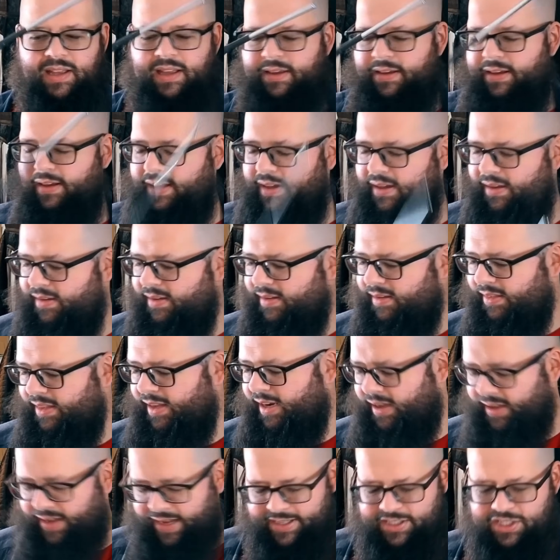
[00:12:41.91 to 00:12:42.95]
I
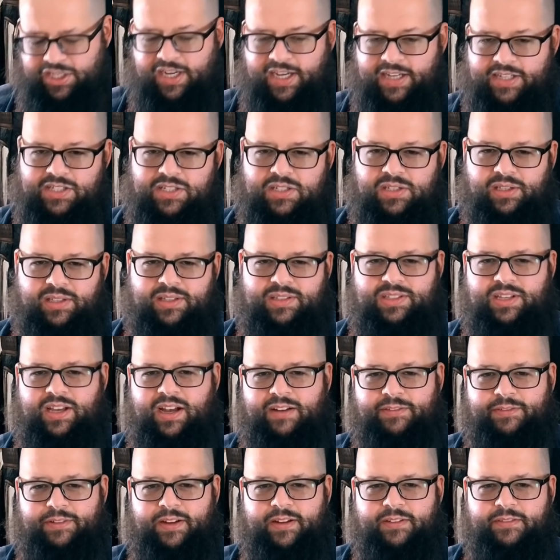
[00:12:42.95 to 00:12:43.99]
the HT I just took
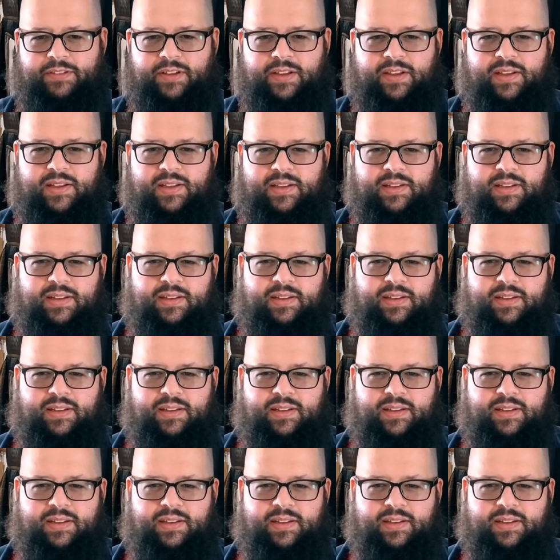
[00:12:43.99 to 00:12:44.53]
this off of.